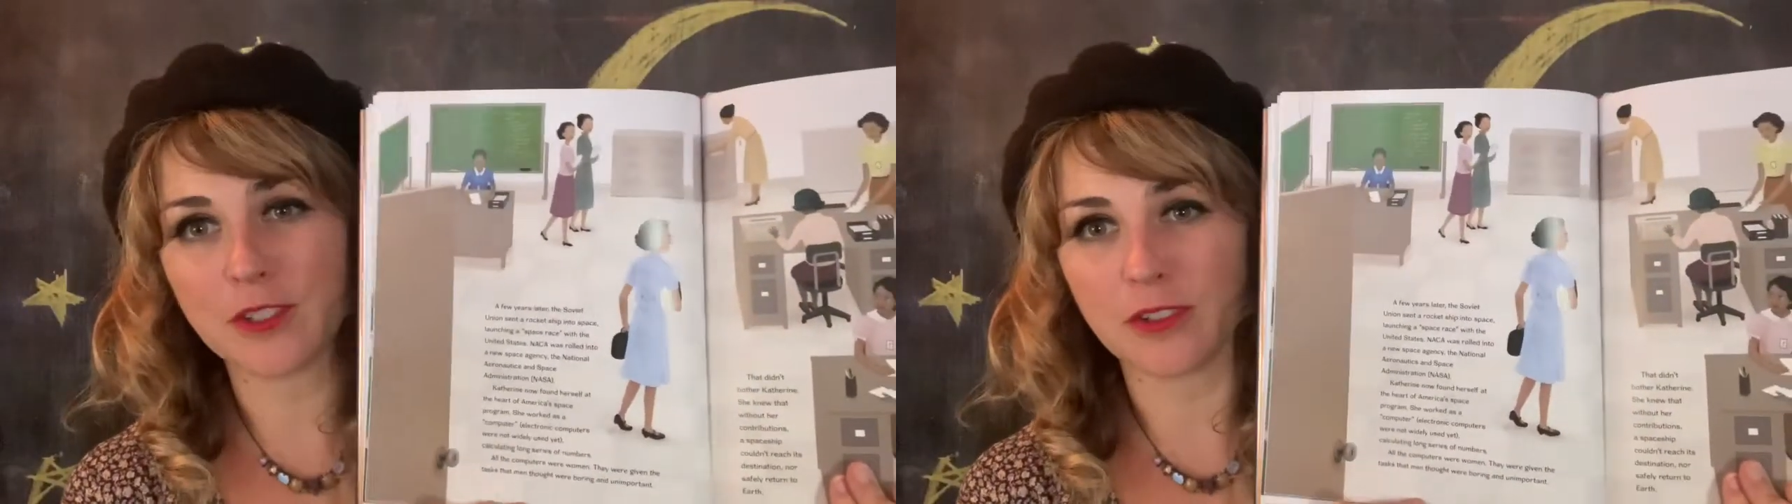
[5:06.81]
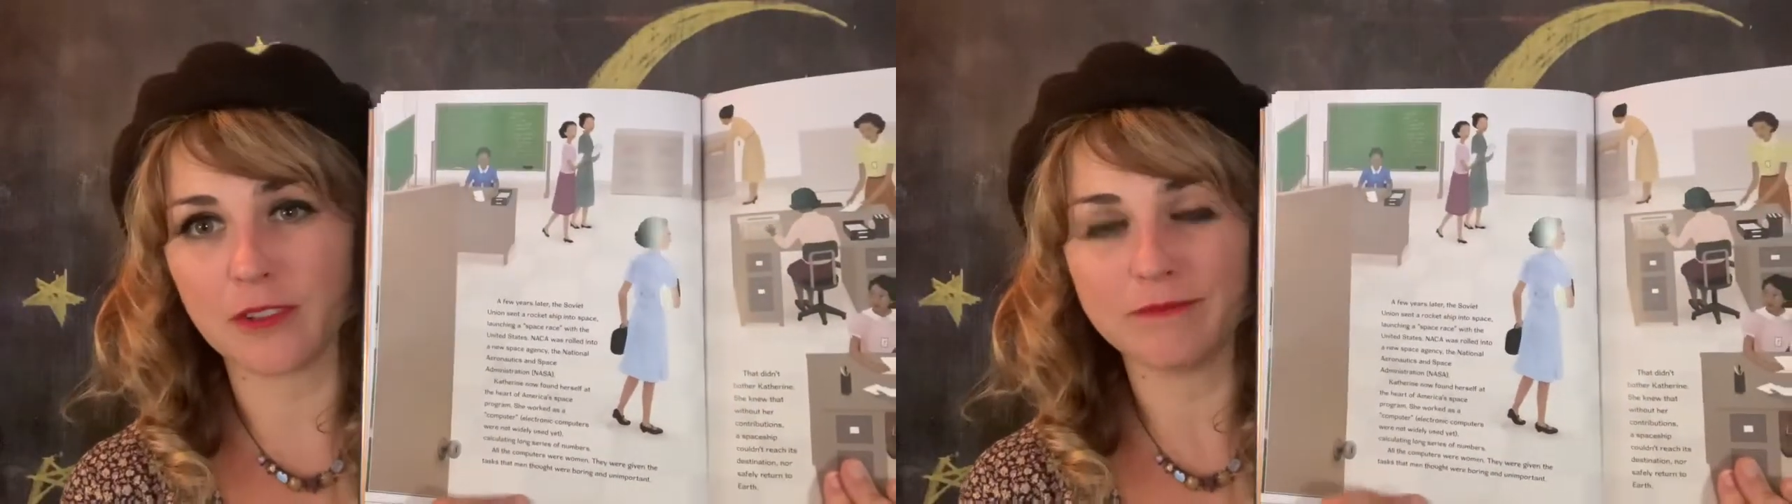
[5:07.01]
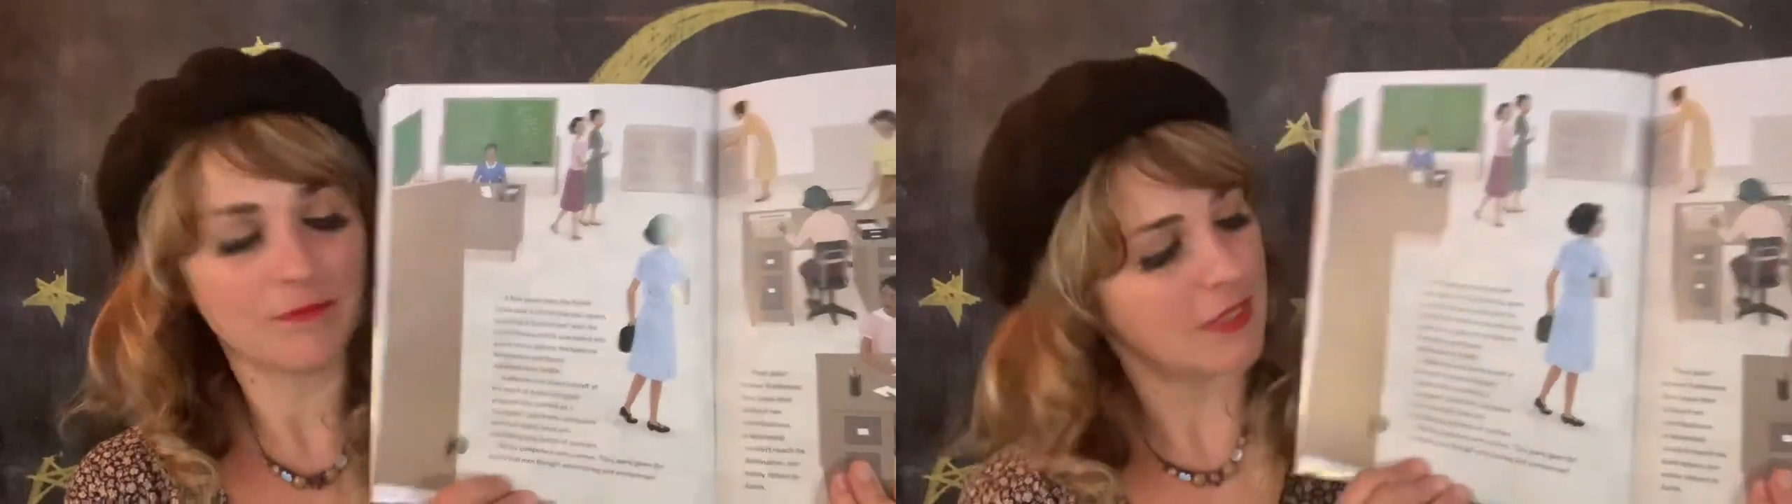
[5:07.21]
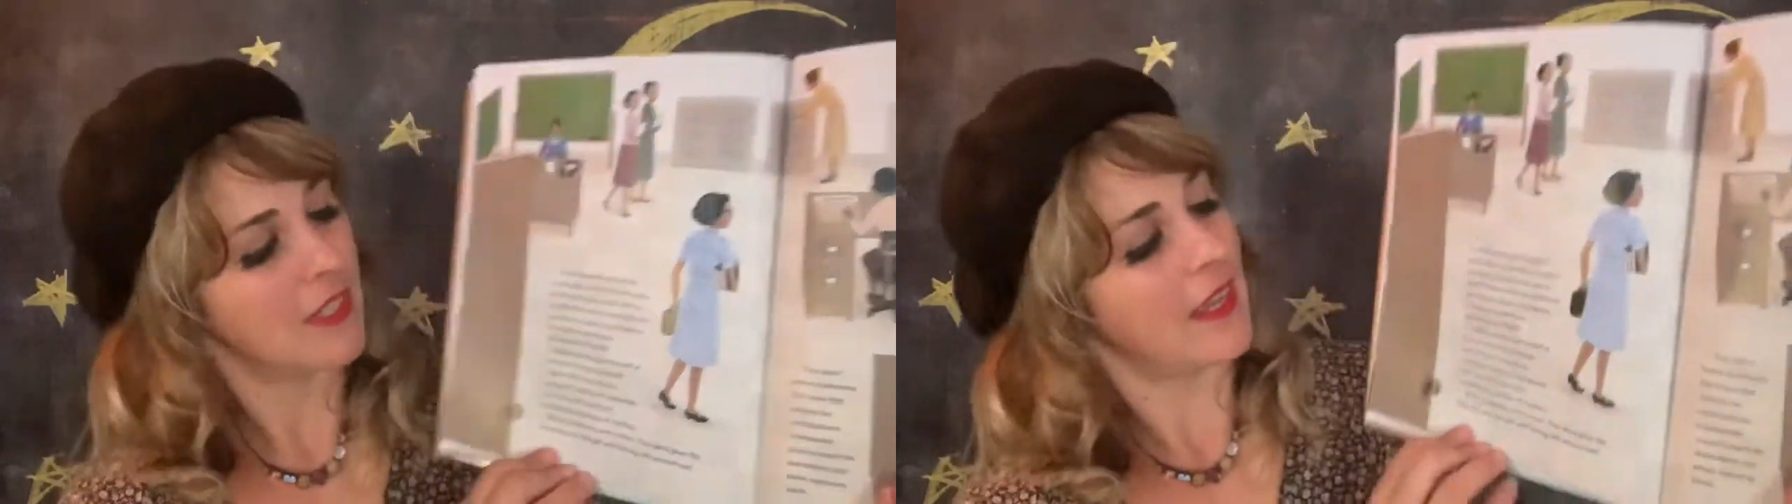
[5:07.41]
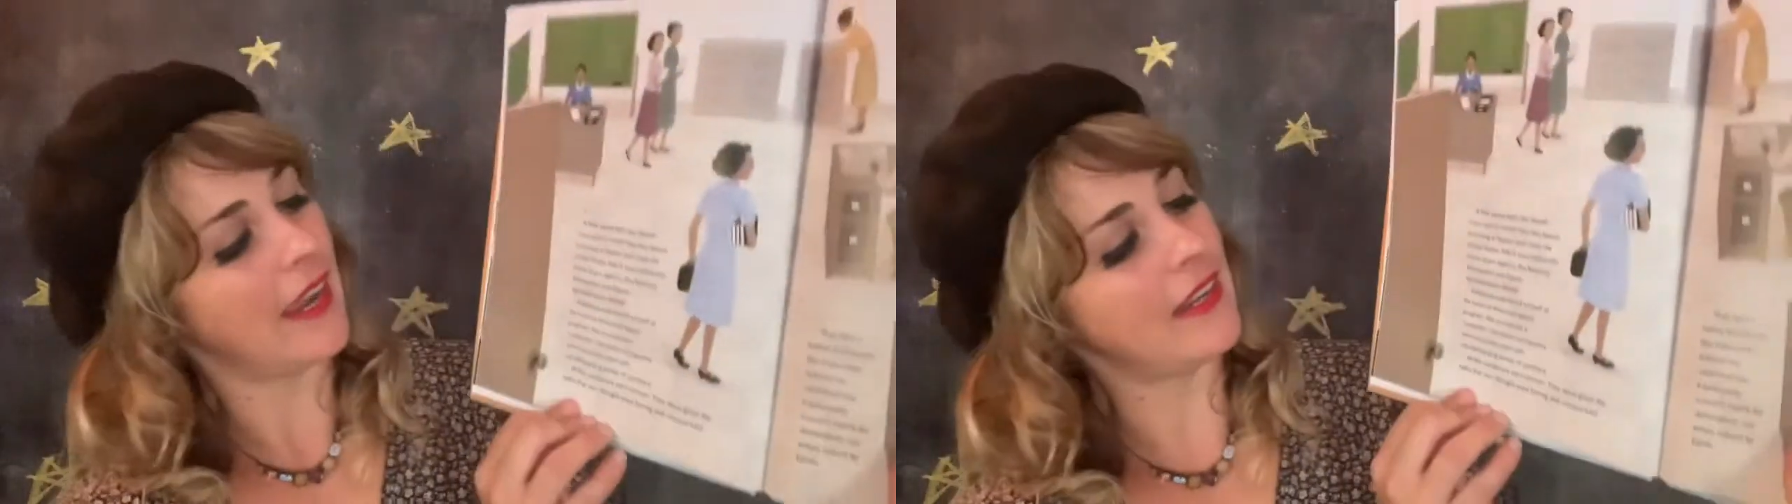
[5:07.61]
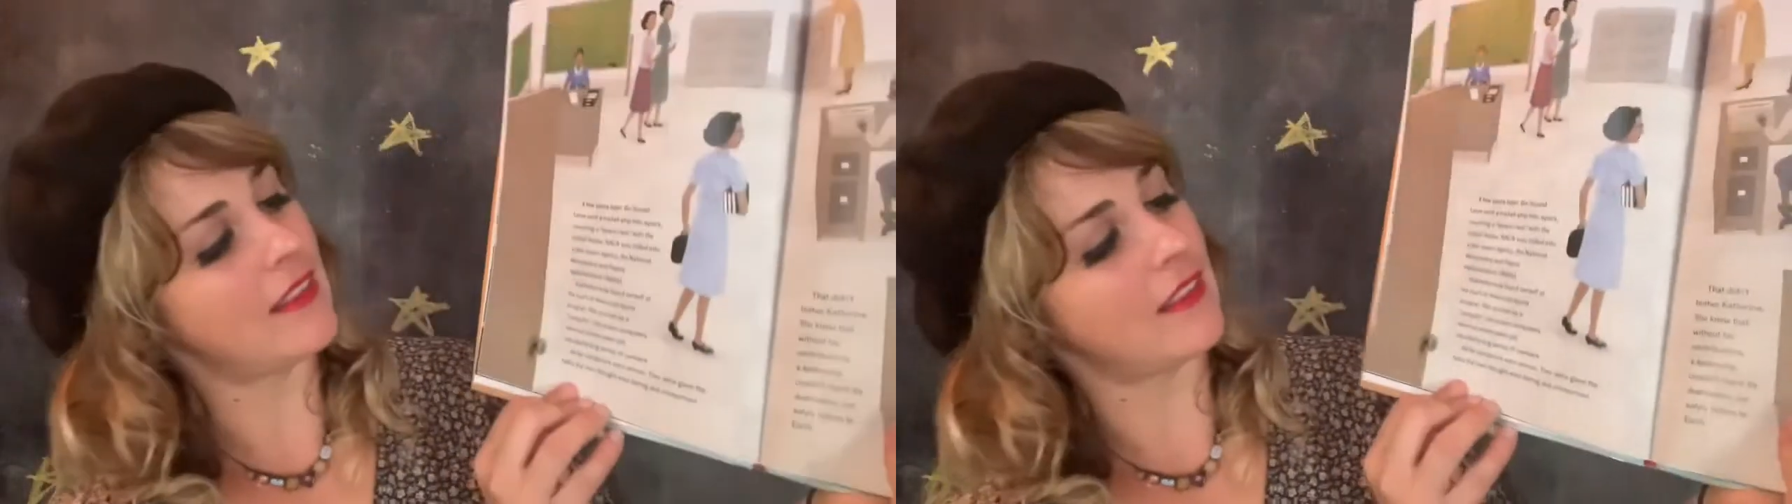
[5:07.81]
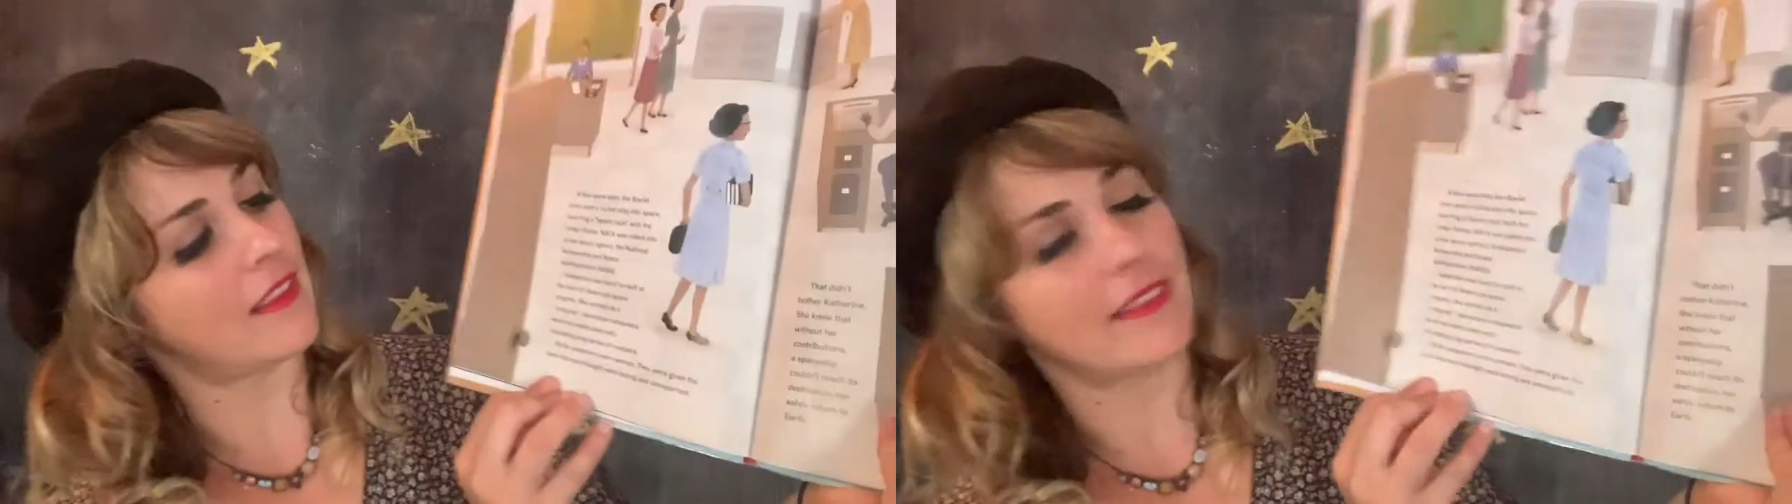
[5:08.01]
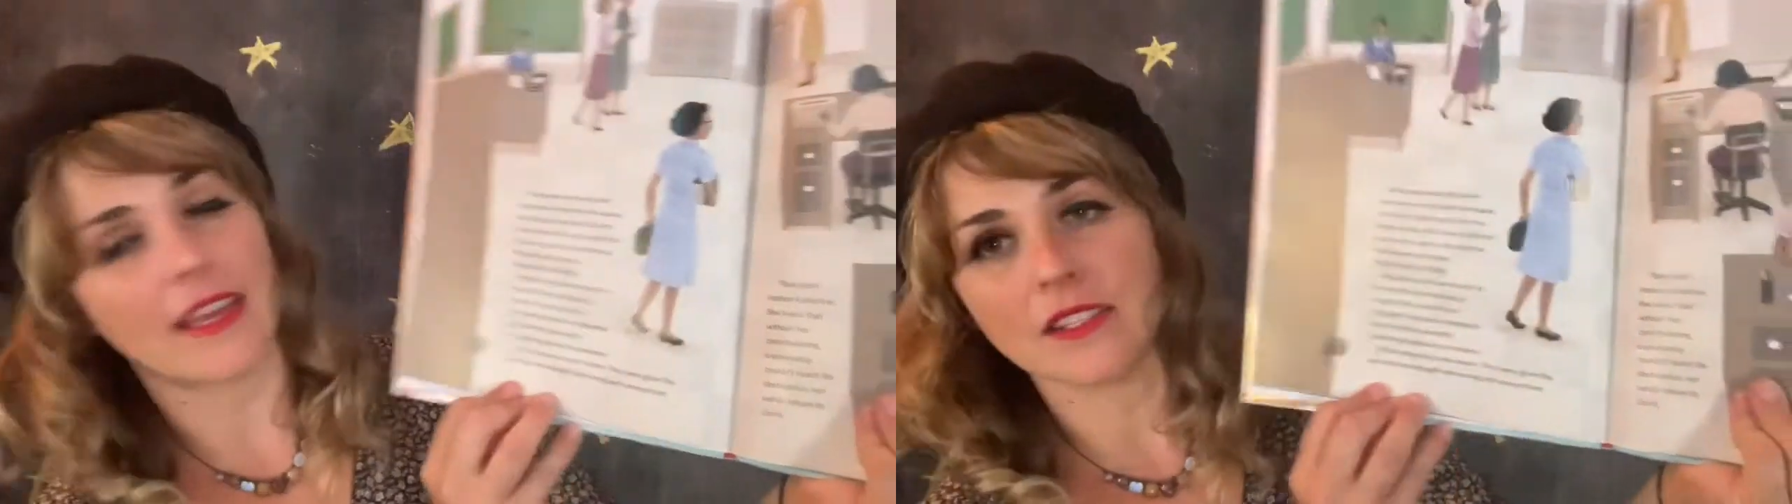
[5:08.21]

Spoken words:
or anything like that.